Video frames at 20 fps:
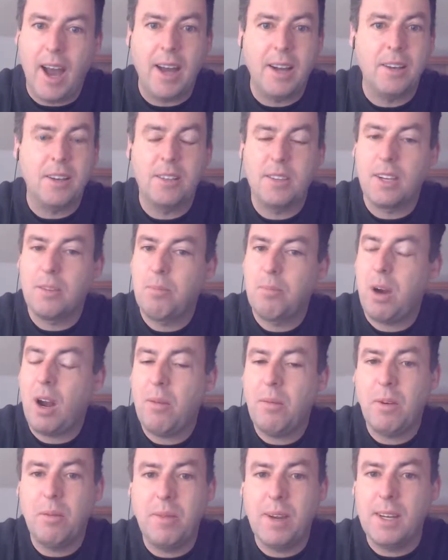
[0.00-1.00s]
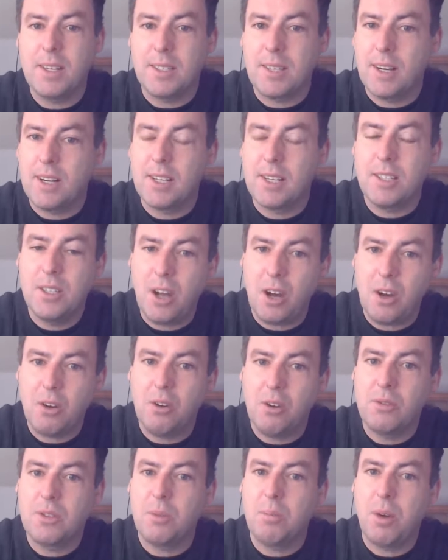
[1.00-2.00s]
And the problem is that it's not
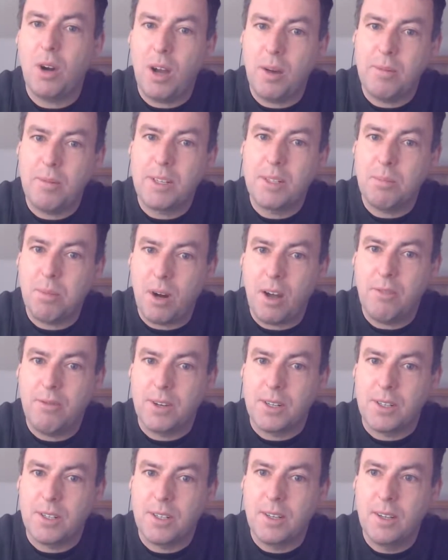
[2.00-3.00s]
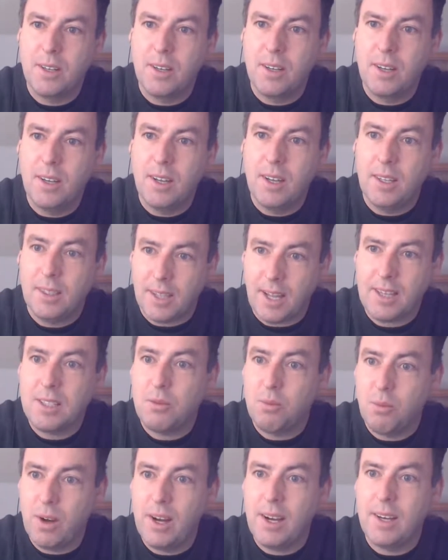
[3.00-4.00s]
going to promise profit.
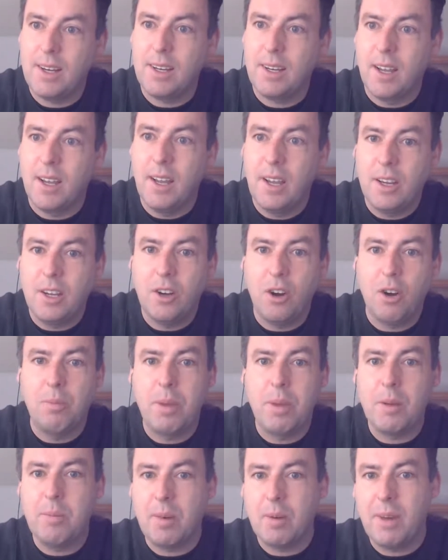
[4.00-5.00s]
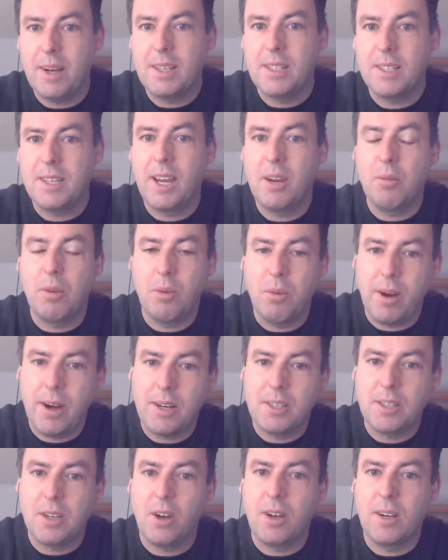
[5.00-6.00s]
That's really, you know, people might say, well,
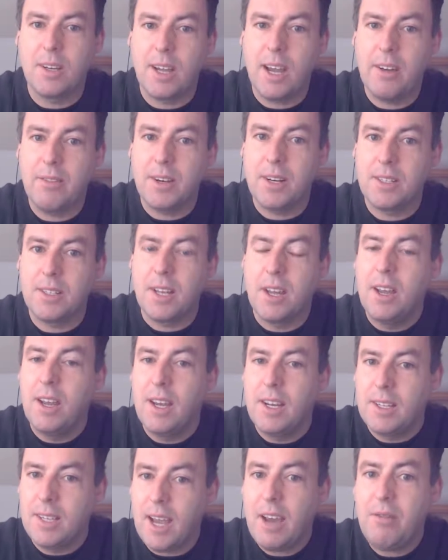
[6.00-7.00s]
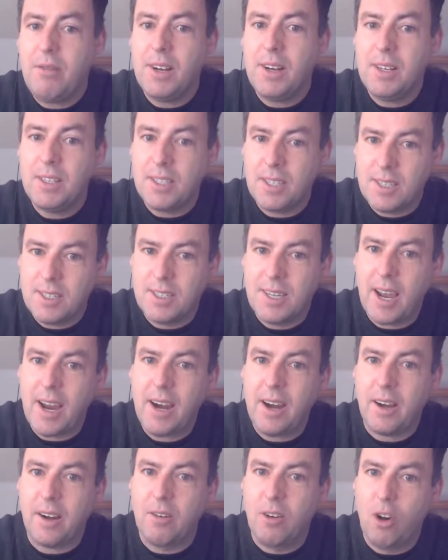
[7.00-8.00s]
where's all the evidence? The evidence is
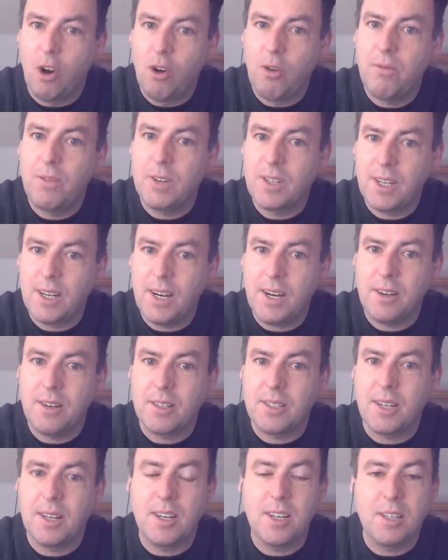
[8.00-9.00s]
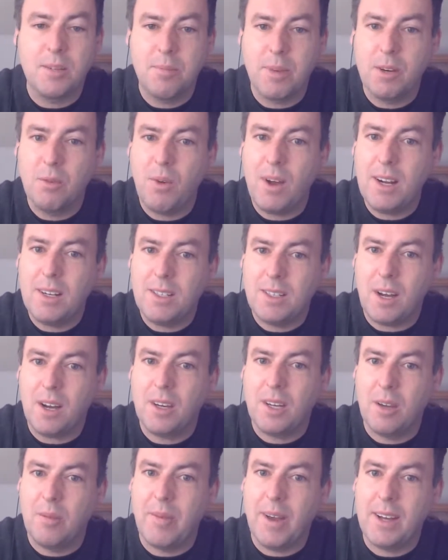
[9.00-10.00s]
there over the years and it has been well
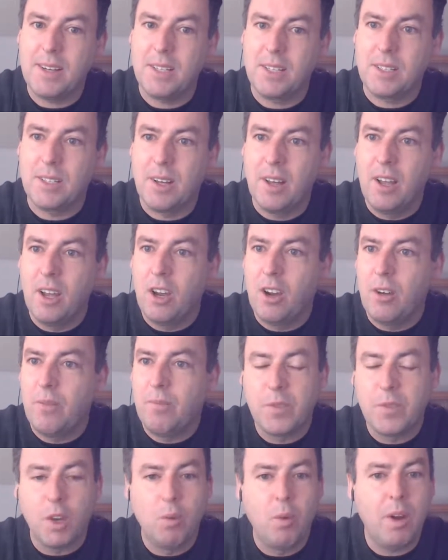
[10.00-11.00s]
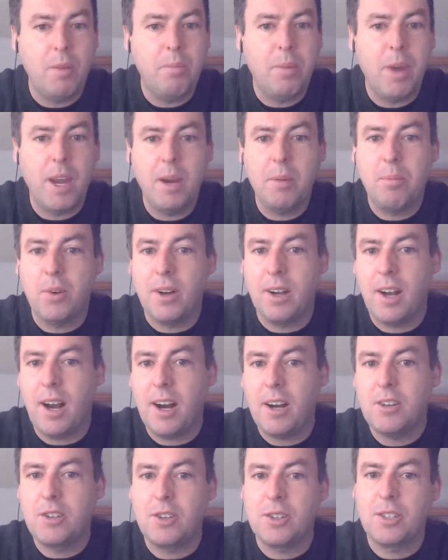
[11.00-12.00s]
documented. One paper in
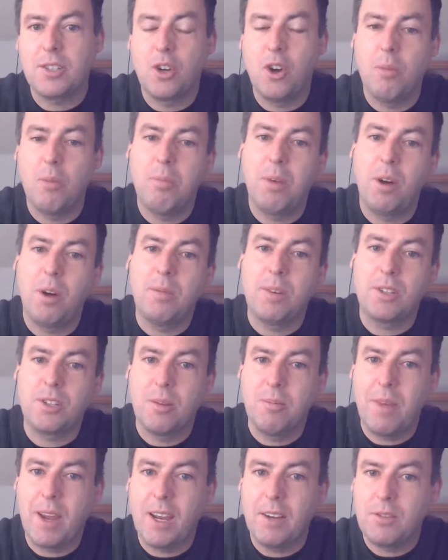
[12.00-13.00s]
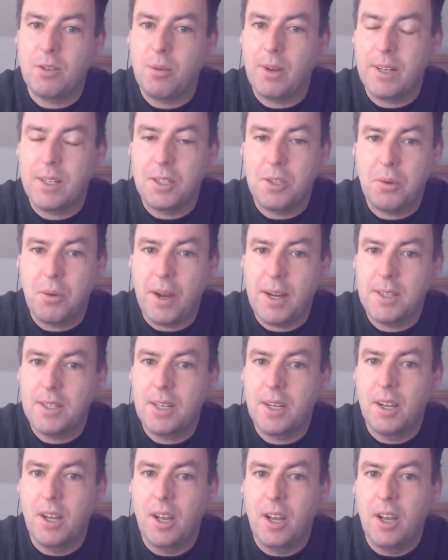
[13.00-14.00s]
larger scope published in May of
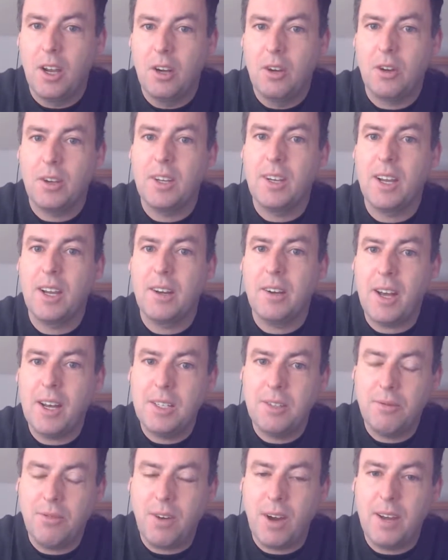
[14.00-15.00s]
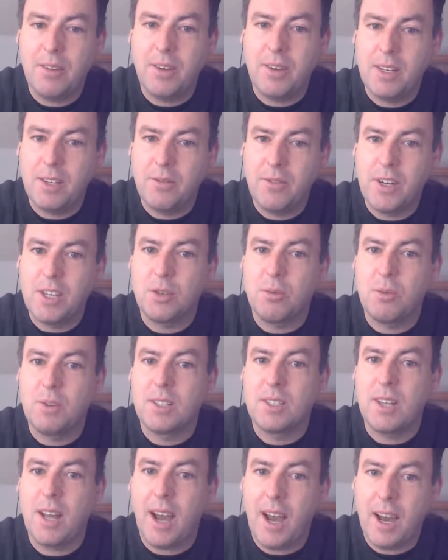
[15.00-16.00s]
2020, looking at 95
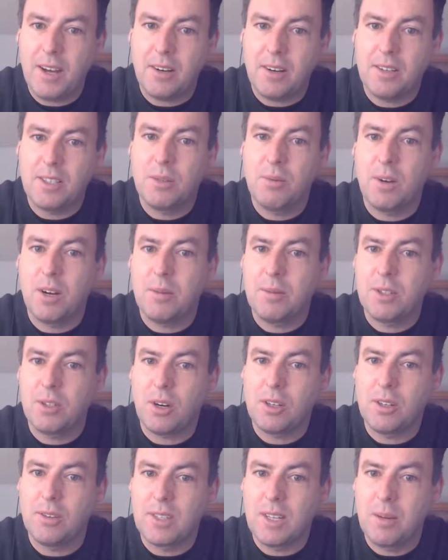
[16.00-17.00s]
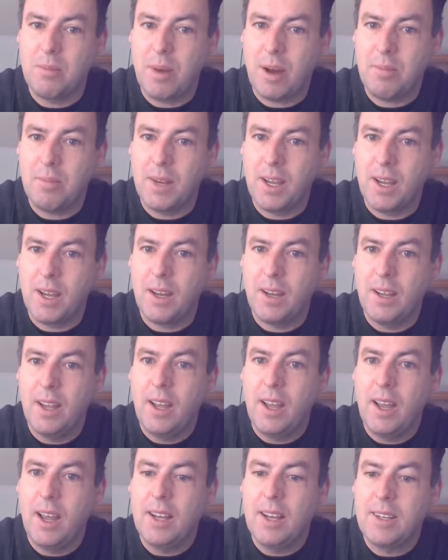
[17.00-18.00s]
individuals, adults with obstructive sleep apnea.
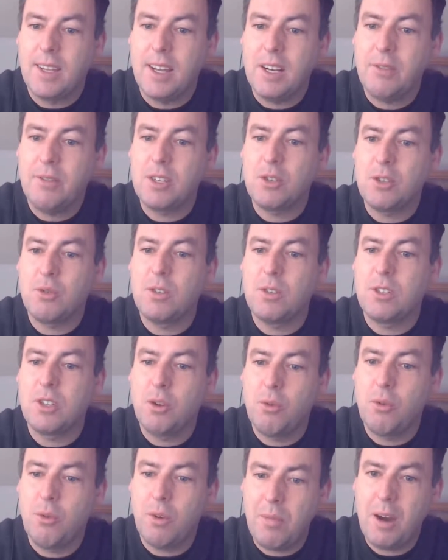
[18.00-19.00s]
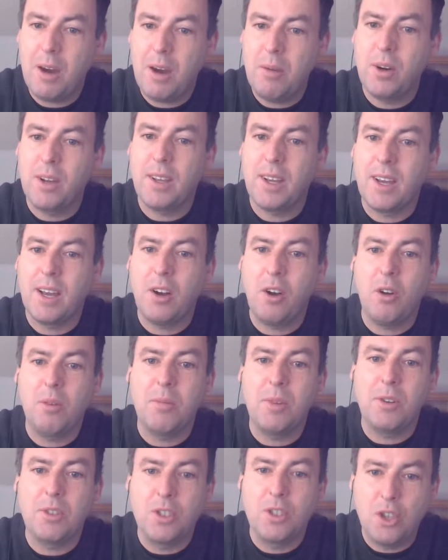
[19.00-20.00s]
The individuals who for mouth
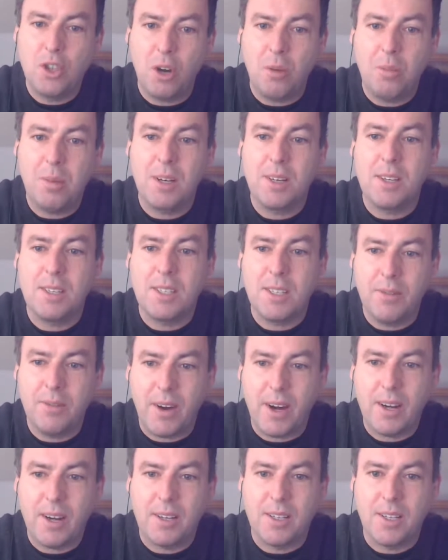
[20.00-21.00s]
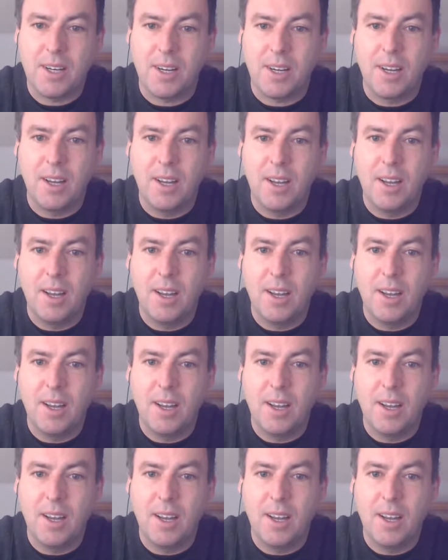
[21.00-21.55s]
breathing had almost double the severity